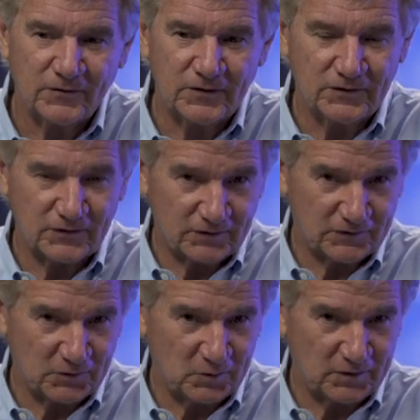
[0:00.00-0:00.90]
Jesus
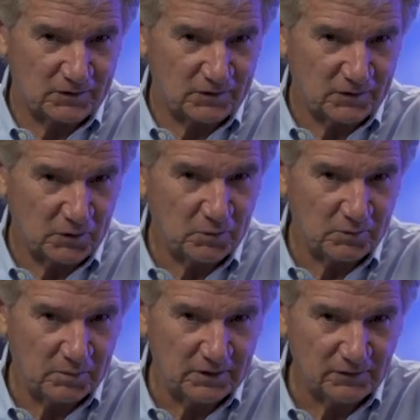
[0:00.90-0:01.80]
is the one who
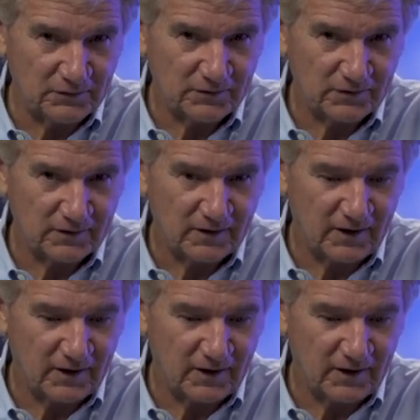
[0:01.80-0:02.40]
rebuilds.